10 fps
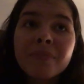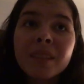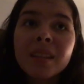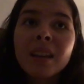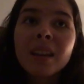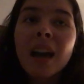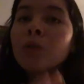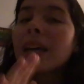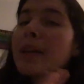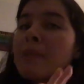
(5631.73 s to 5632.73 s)
I don't like
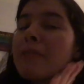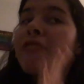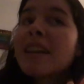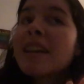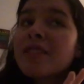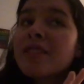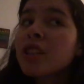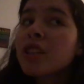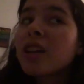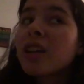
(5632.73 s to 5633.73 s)
my face touching other
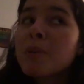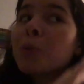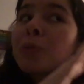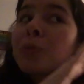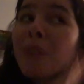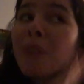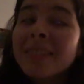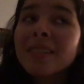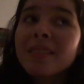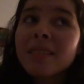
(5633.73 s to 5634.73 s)
people's
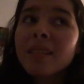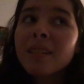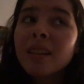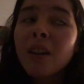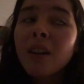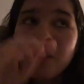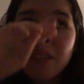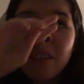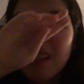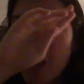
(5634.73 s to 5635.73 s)
faces, you know?
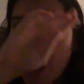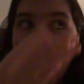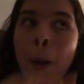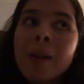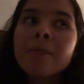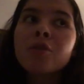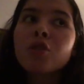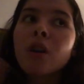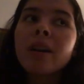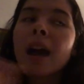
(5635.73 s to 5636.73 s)
So
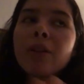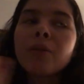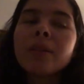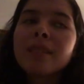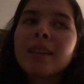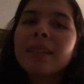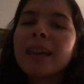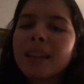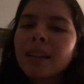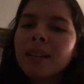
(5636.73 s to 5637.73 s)
I always say,
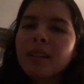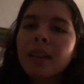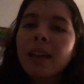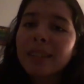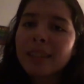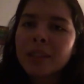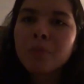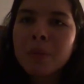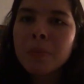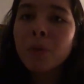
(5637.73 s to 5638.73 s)
like, at least to
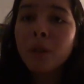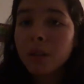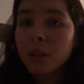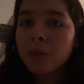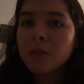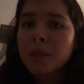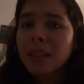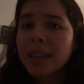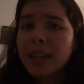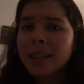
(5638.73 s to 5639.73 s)
people who are close to me,
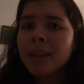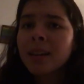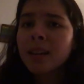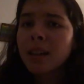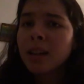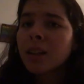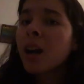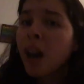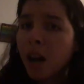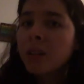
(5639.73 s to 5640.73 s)
like,
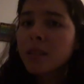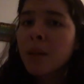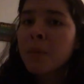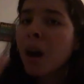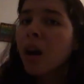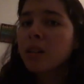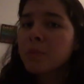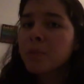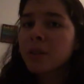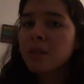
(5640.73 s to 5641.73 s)
hugs. I'm a hugs
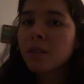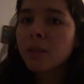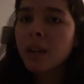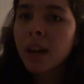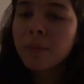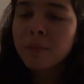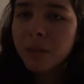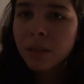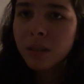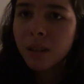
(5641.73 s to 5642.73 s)
person, okay?
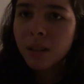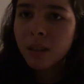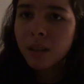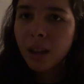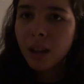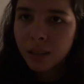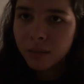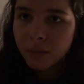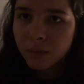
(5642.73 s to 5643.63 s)
But not that